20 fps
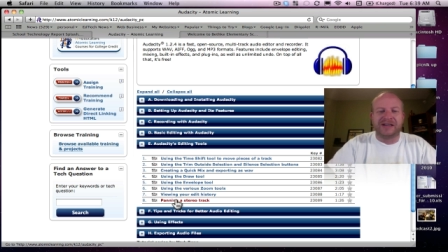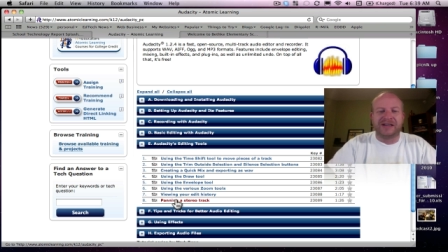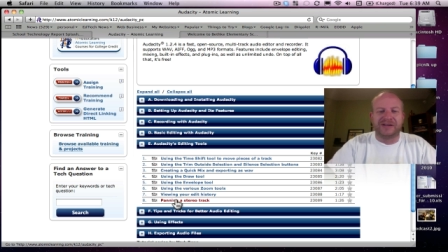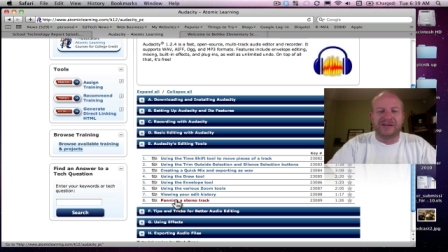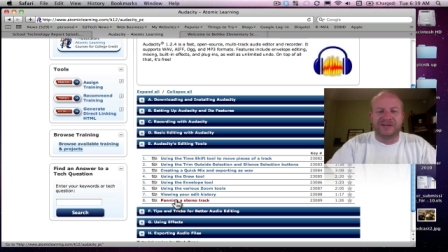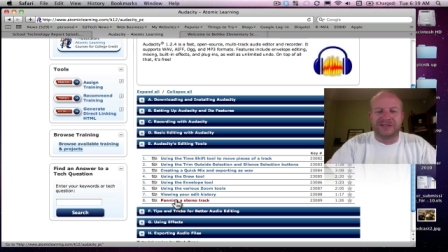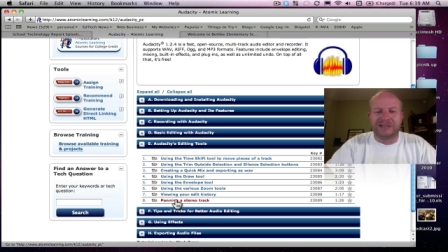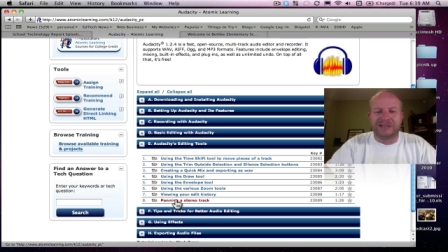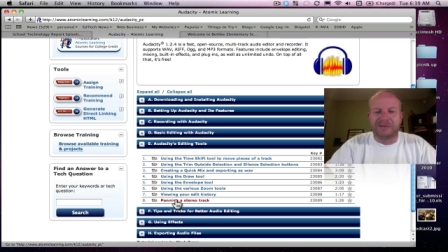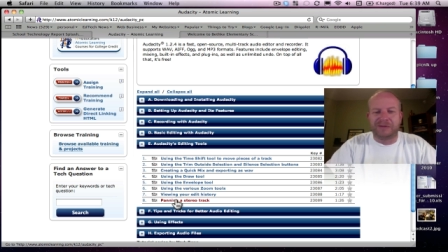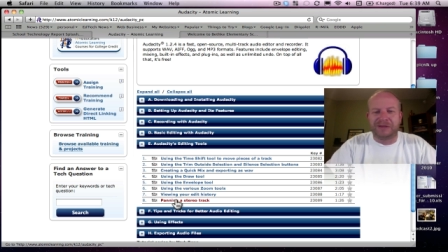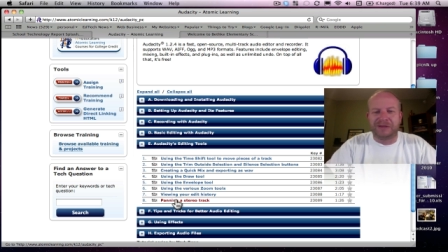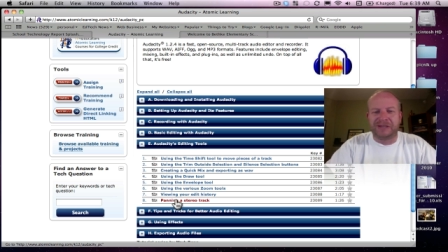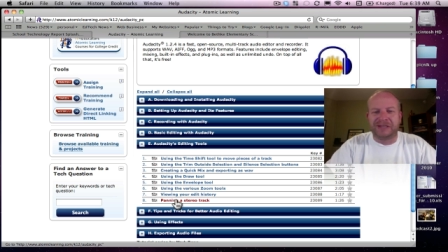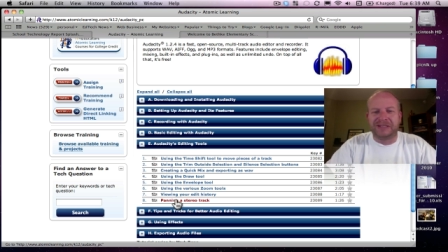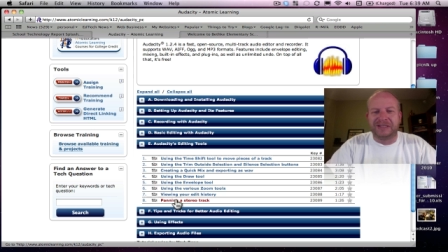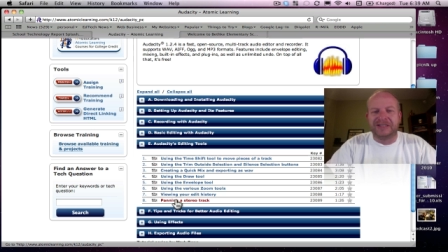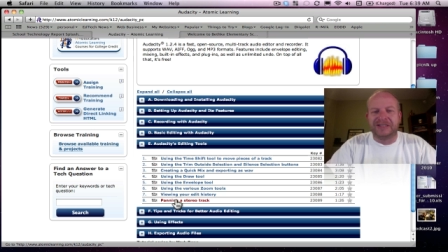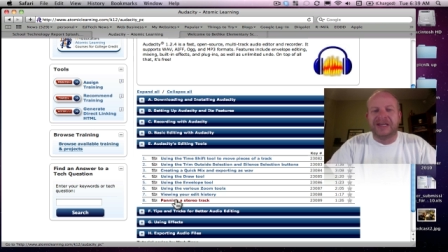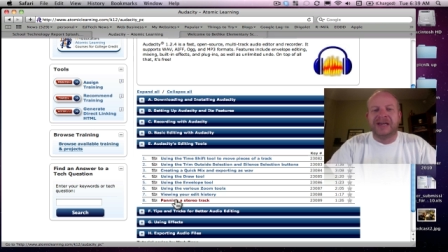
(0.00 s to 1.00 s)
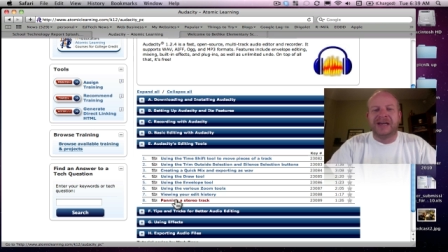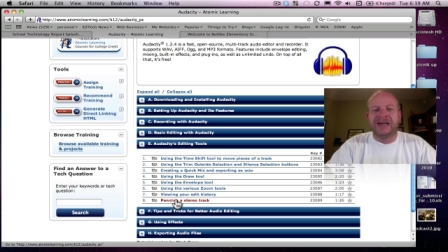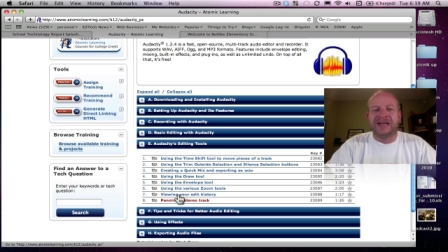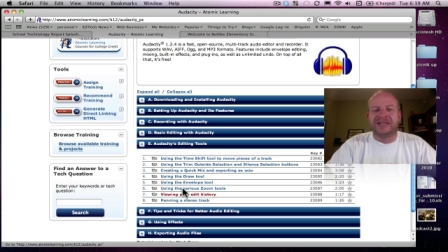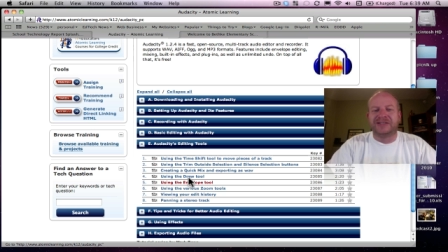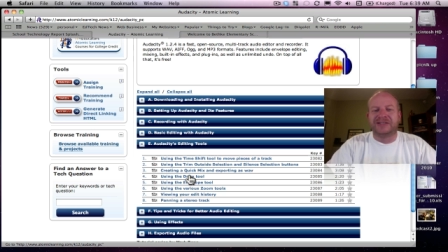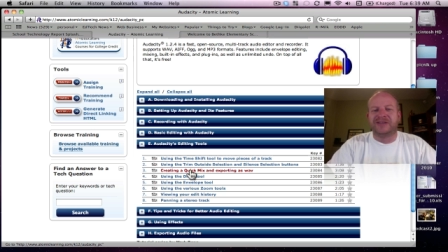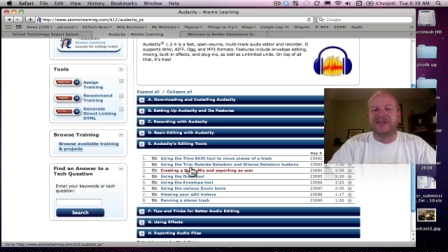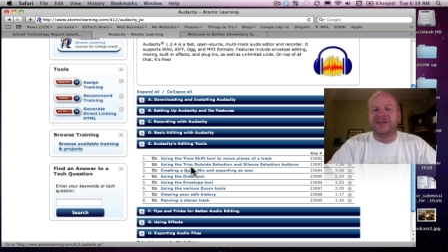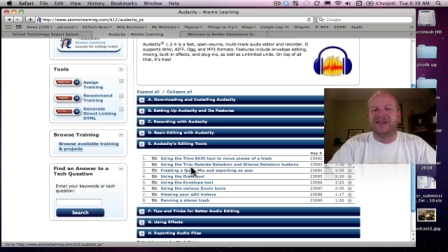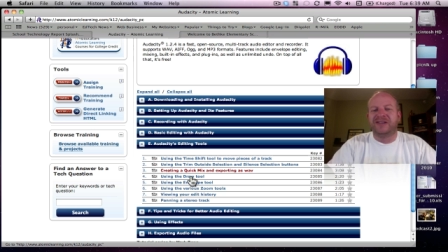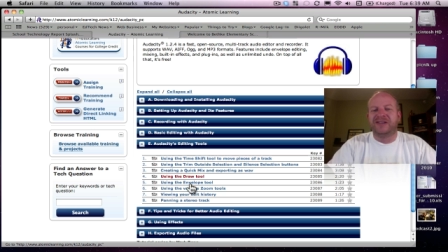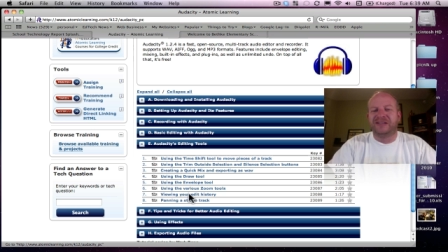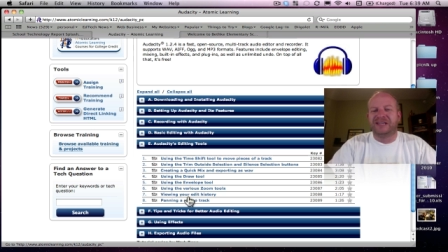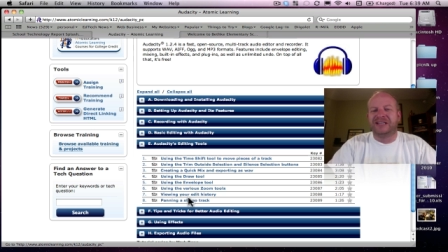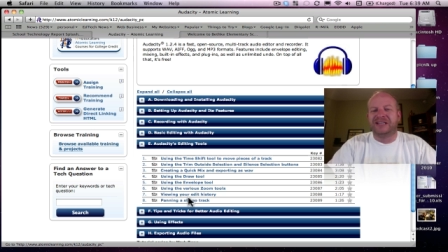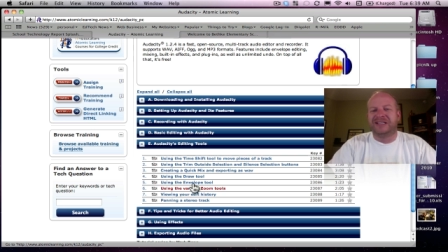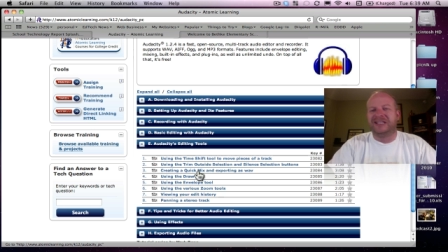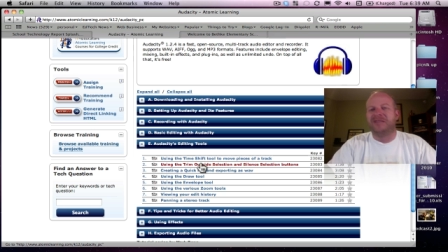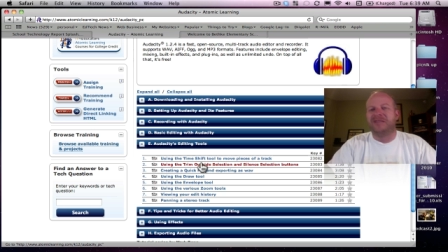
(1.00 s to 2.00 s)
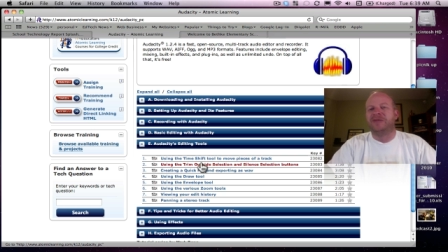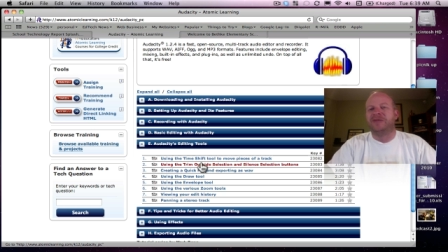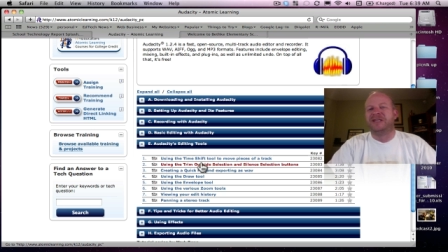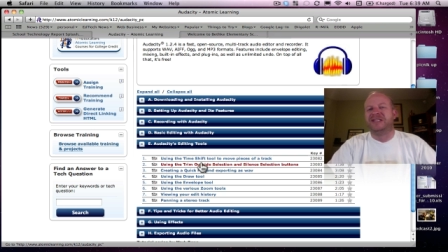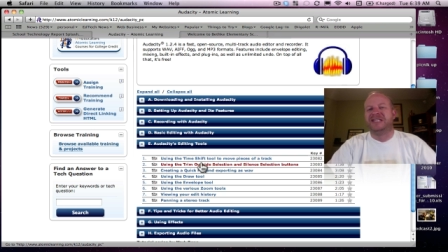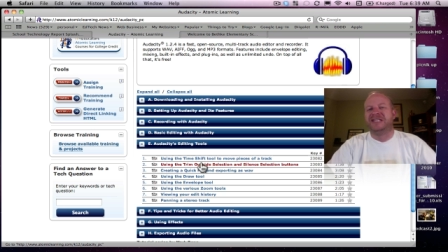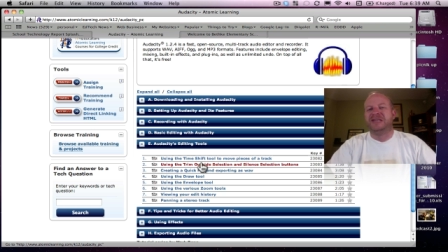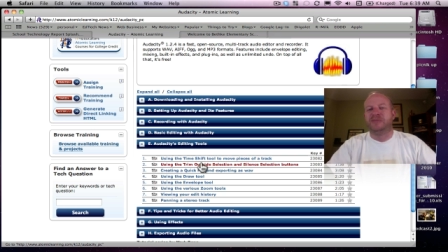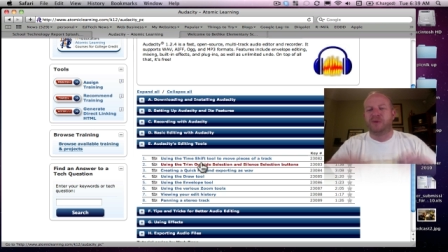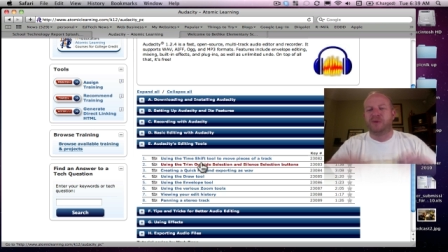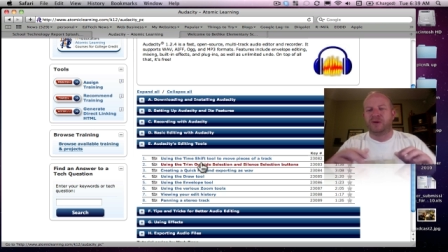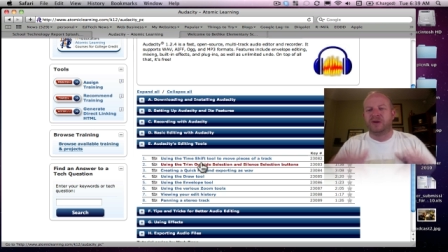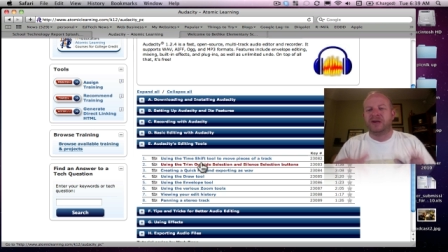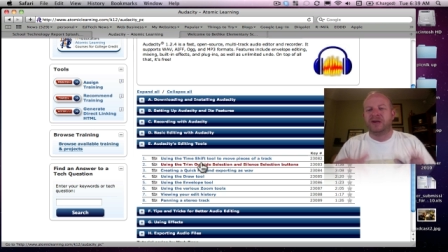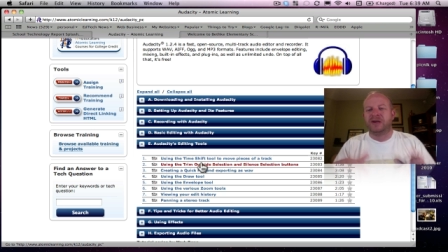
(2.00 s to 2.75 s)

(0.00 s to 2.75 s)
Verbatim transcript: those type of things. And so they'll get a little bit deeper